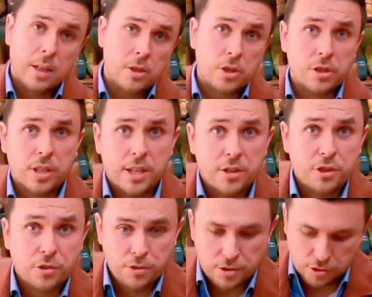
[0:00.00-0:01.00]
Just thought I'd
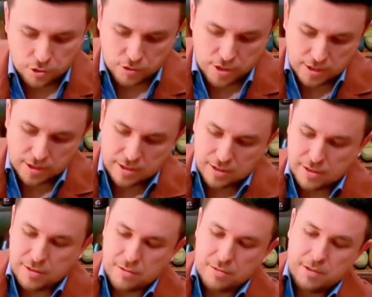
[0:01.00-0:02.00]
show you the trees. Let's
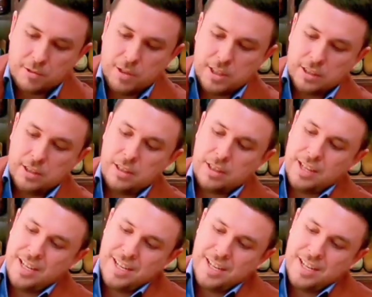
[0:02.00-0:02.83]
do a quick look.